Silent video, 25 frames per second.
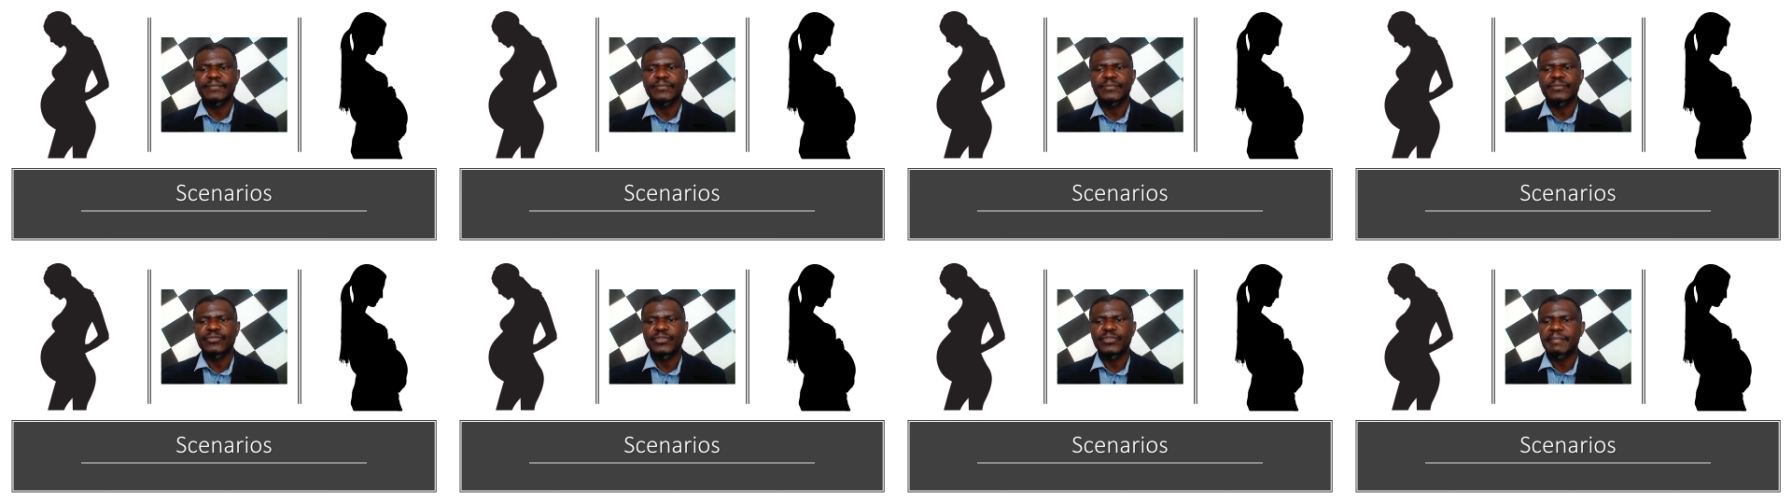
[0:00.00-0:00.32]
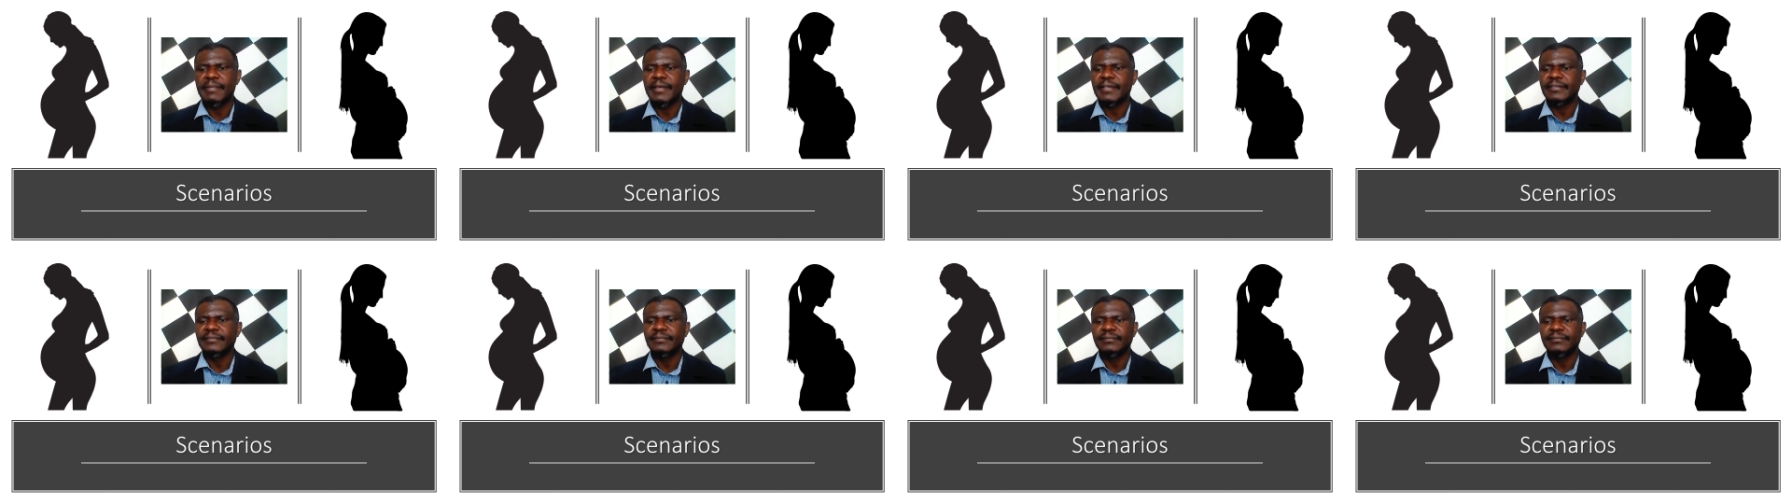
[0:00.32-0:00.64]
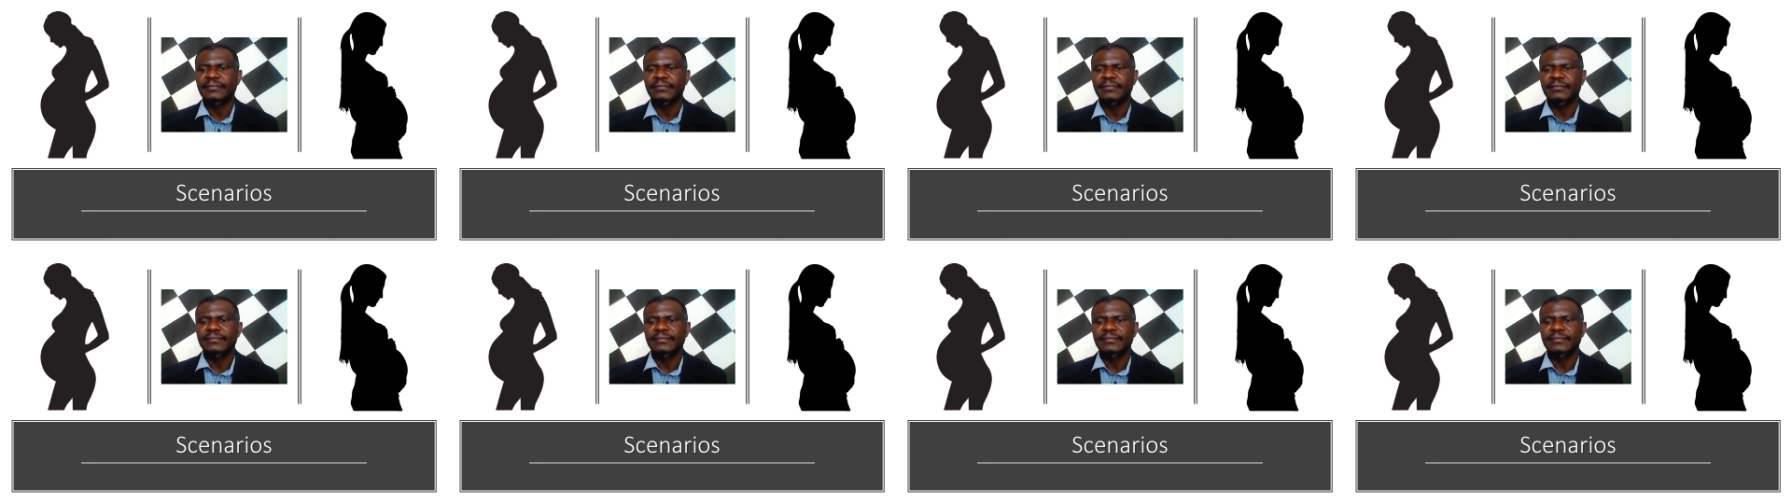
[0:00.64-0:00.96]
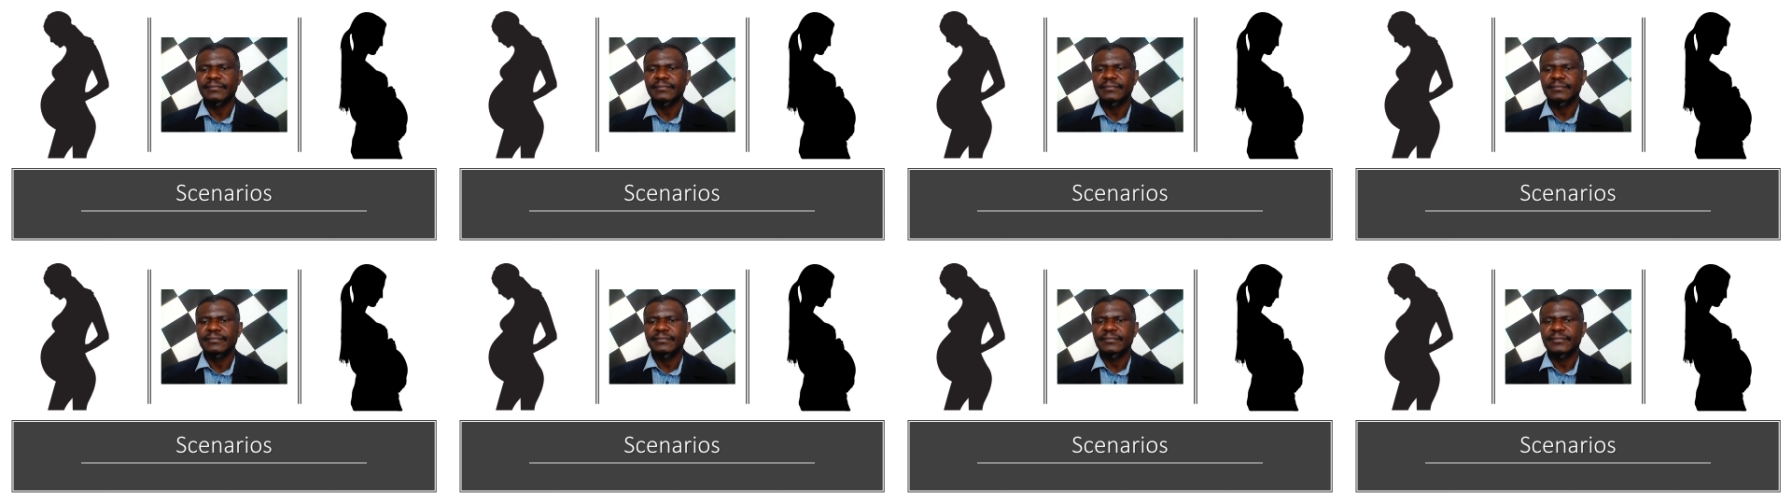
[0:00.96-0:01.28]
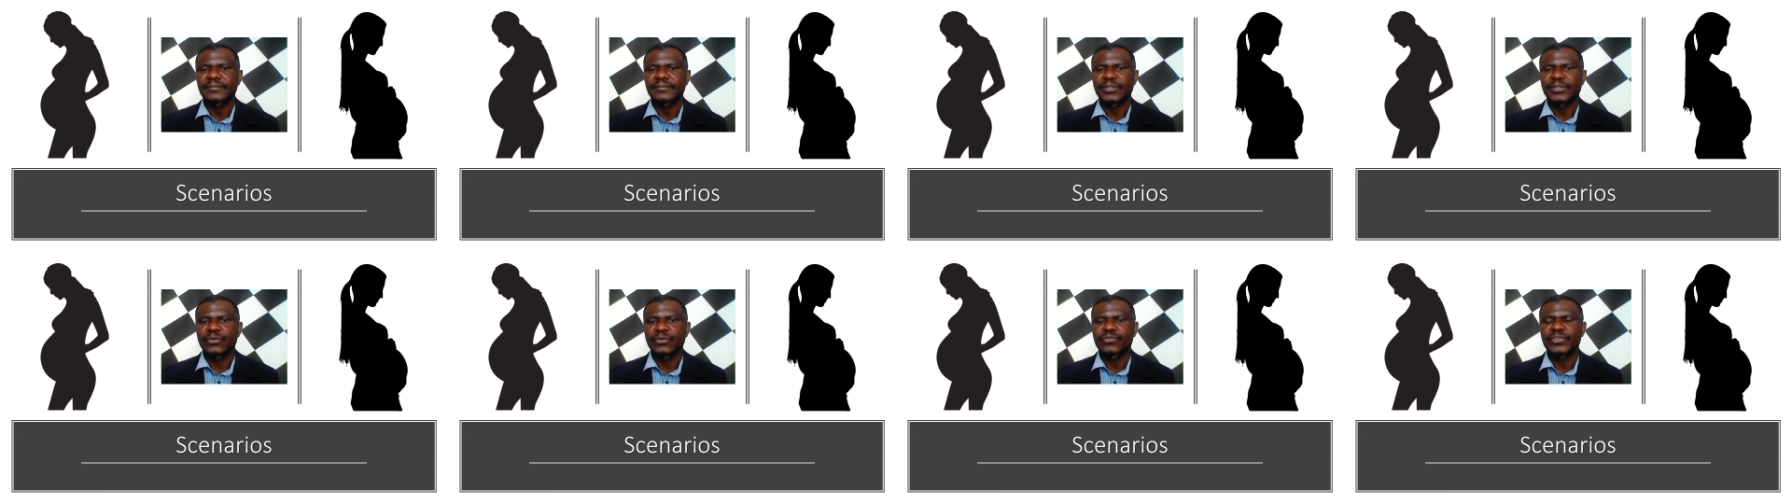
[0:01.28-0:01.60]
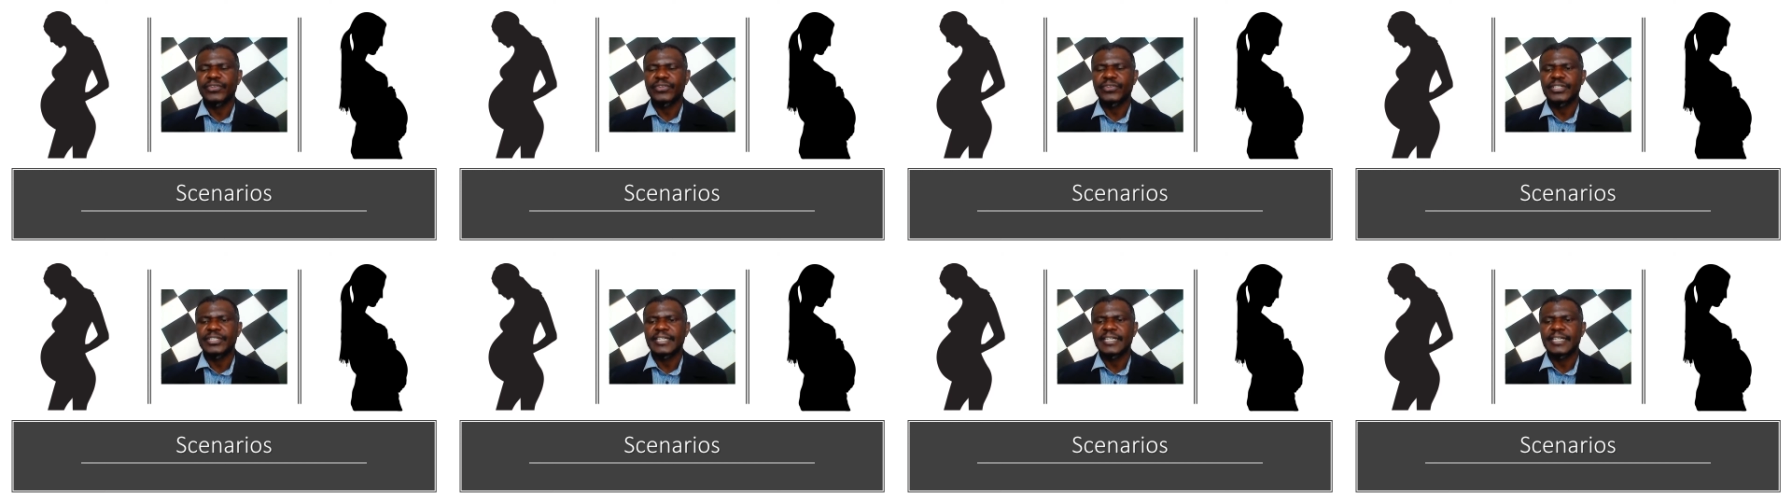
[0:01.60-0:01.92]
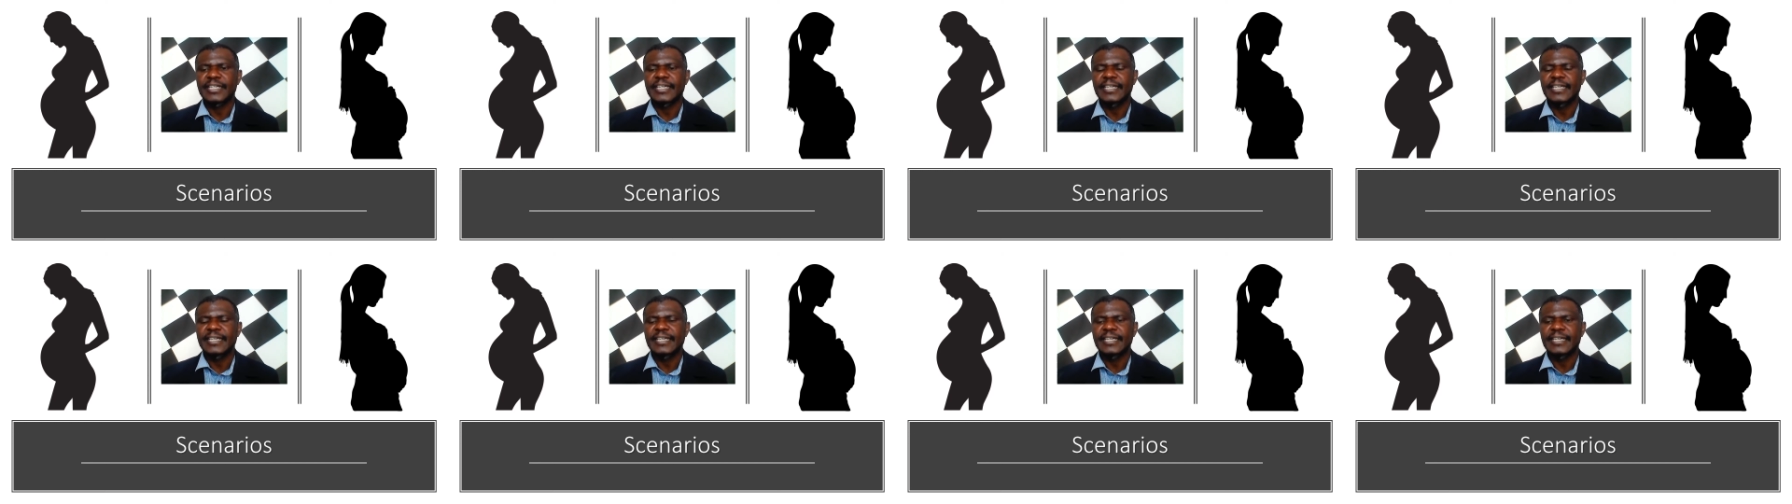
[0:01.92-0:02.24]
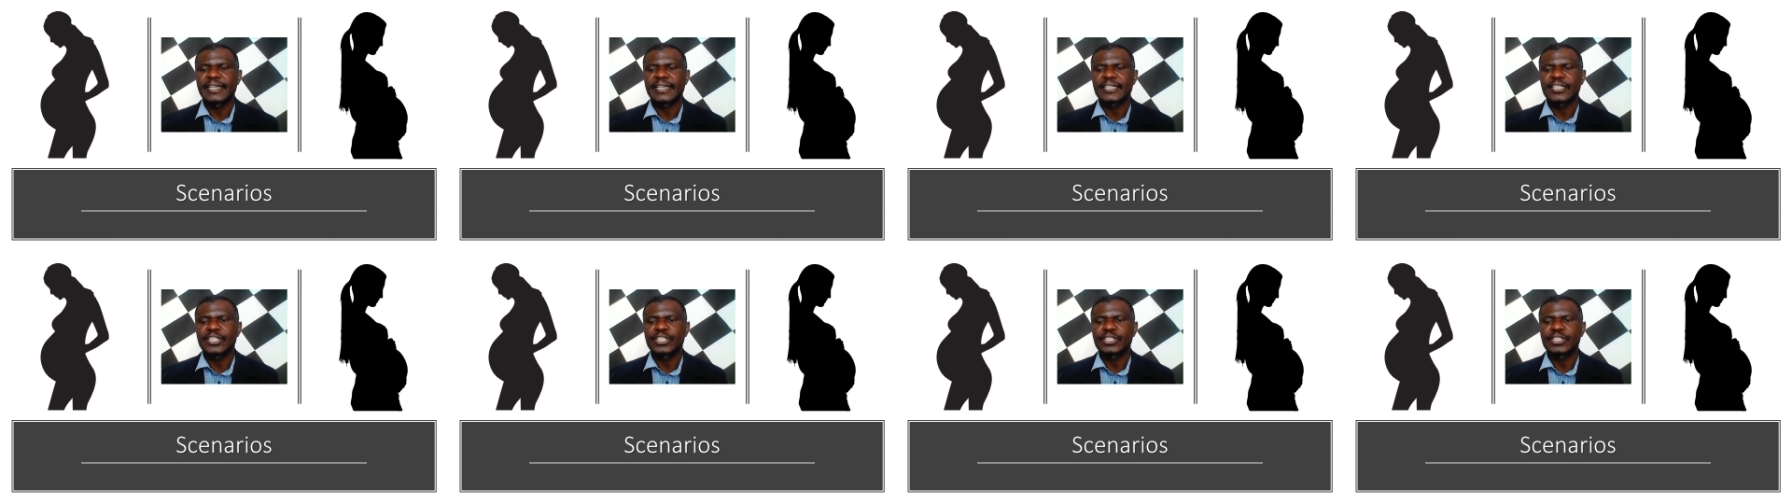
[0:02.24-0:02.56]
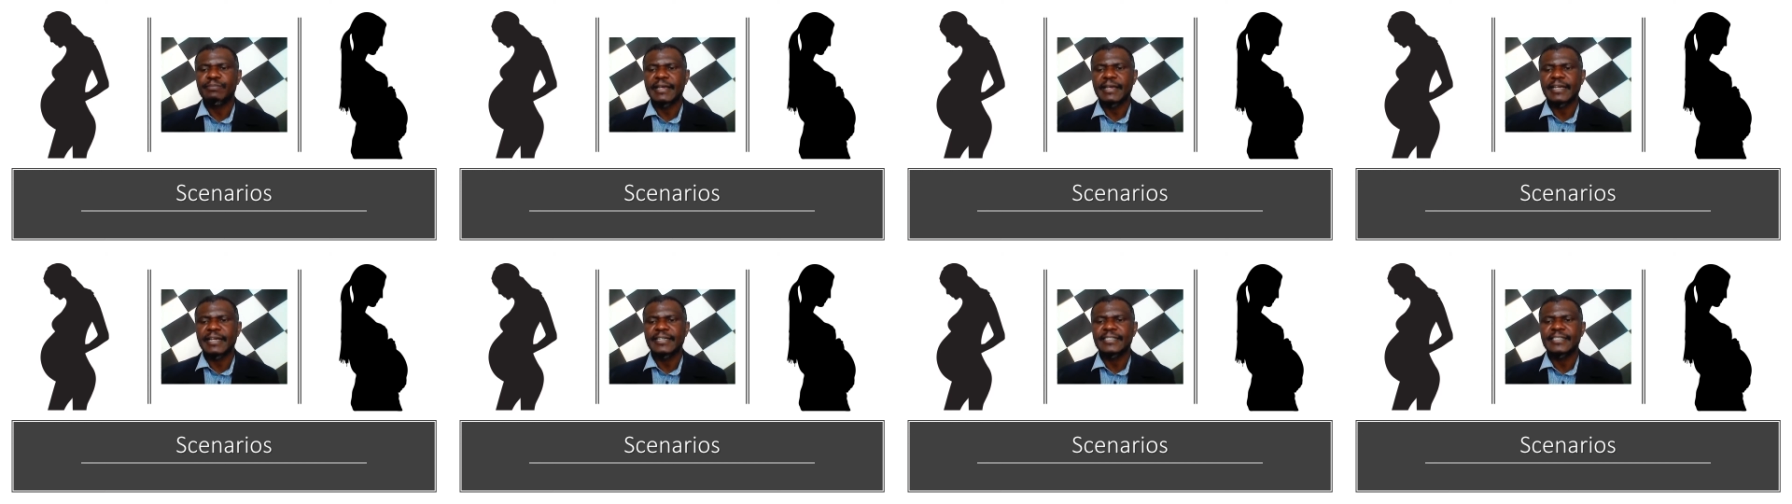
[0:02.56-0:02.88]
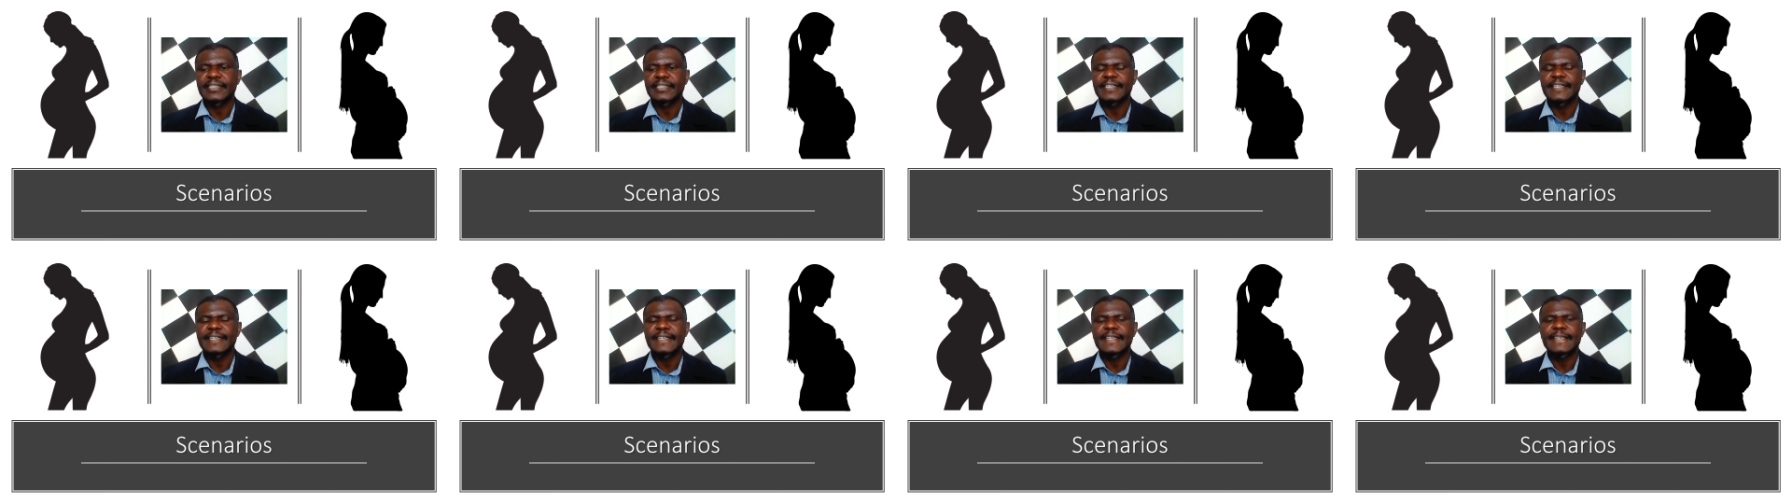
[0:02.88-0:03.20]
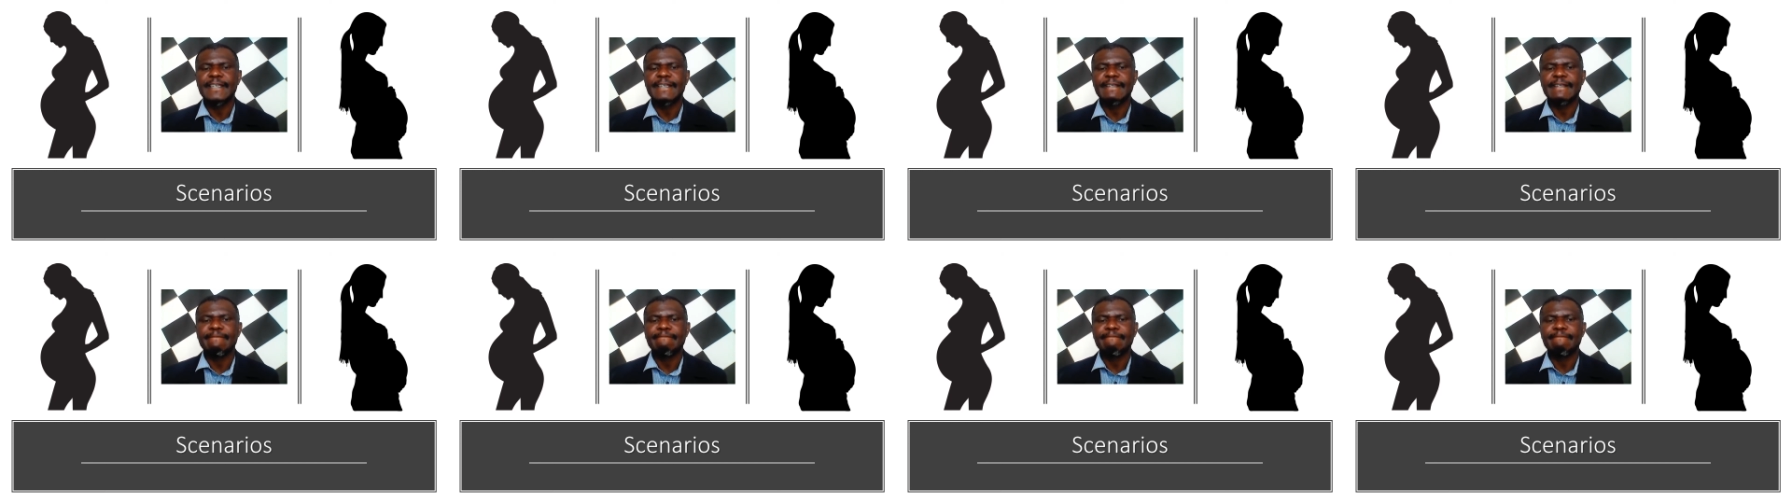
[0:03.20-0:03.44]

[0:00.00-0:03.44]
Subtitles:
women obviously expecting,